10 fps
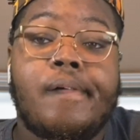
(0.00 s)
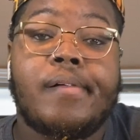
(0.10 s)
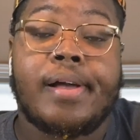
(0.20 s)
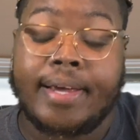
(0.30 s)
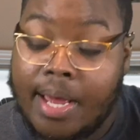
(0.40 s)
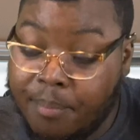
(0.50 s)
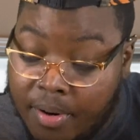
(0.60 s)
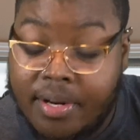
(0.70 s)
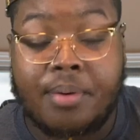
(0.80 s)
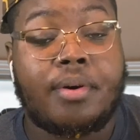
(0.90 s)
and I'm
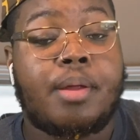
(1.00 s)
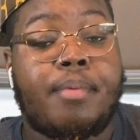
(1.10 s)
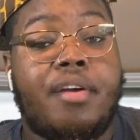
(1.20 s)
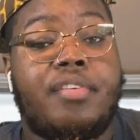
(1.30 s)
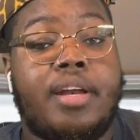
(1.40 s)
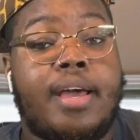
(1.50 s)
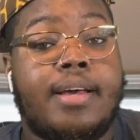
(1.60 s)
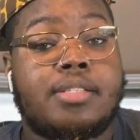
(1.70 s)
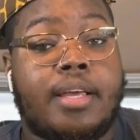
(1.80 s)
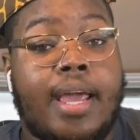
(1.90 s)
working with them every day
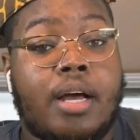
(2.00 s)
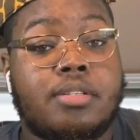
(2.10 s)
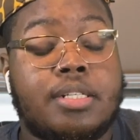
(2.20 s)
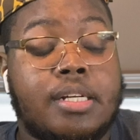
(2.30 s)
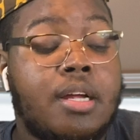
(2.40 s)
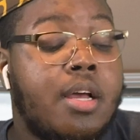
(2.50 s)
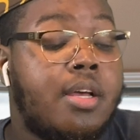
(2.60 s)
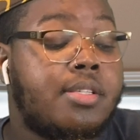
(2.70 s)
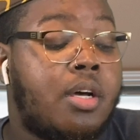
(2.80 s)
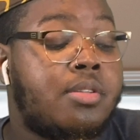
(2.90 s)
as a counselor.
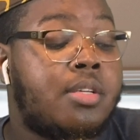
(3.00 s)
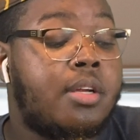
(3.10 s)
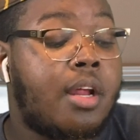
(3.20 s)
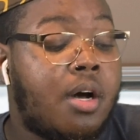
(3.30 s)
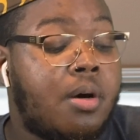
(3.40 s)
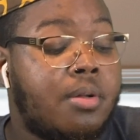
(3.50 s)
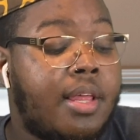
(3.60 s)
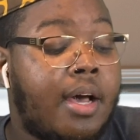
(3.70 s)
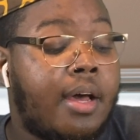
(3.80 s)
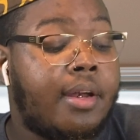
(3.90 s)
So to know
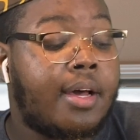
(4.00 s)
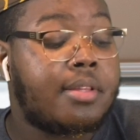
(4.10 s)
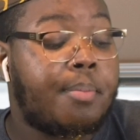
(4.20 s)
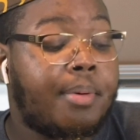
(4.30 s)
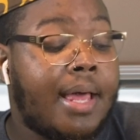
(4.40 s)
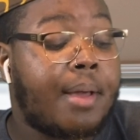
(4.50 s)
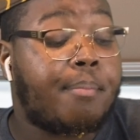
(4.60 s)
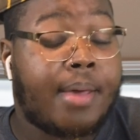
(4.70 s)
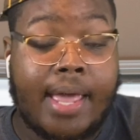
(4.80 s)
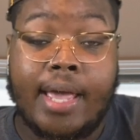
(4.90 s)
that another black
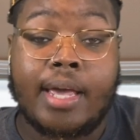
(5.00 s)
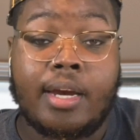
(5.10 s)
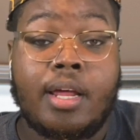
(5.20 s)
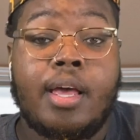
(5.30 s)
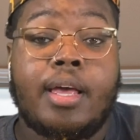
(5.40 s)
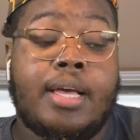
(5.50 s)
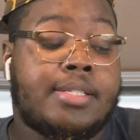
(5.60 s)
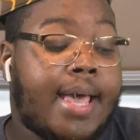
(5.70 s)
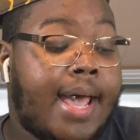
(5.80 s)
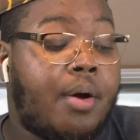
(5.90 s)
man is
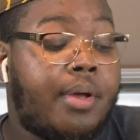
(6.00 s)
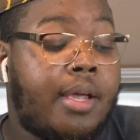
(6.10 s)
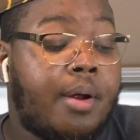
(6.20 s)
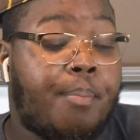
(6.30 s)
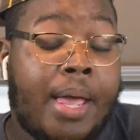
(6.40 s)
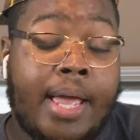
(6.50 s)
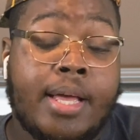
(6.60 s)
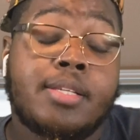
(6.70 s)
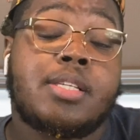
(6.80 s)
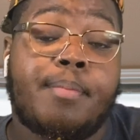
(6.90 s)
out here
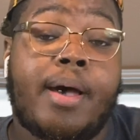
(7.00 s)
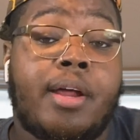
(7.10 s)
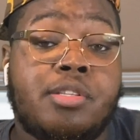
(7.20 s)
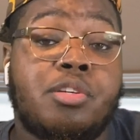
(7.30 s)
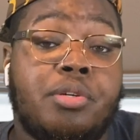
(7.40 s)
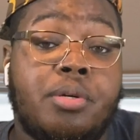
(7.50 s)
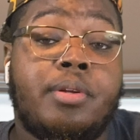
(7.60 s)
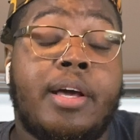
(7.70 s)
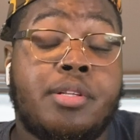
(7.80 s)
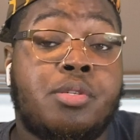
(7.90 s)
paying somebody to do
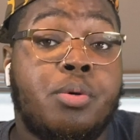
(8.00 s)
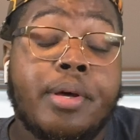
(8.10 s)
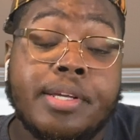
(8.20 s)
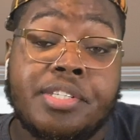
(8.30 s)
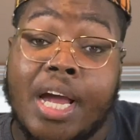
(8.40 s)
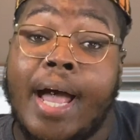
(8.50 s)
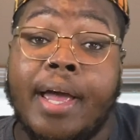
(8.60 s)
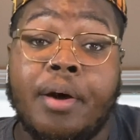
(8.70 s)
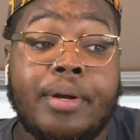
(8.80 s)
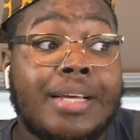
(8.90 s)
that to his
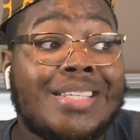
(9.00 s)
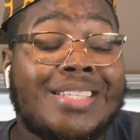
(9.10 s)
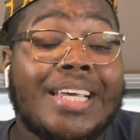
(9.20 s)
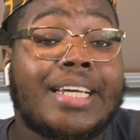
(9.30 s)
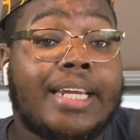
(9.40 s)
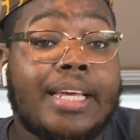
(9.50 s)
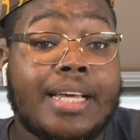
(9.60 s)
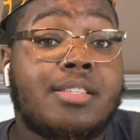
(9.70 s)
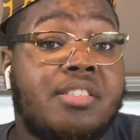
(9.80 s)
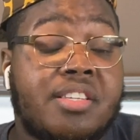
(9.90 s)
child is sickening.
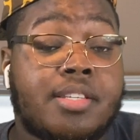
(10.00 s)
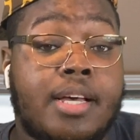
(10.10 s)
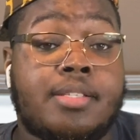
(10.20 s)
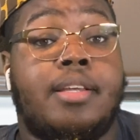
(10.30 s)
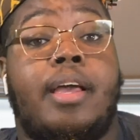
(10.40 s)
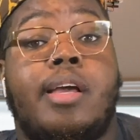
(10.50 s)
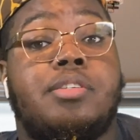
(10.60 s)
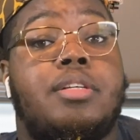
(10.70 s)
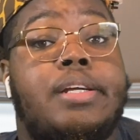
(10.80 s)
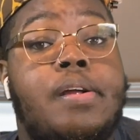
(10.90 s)
It's disgusting,
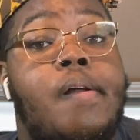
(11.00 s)
actually.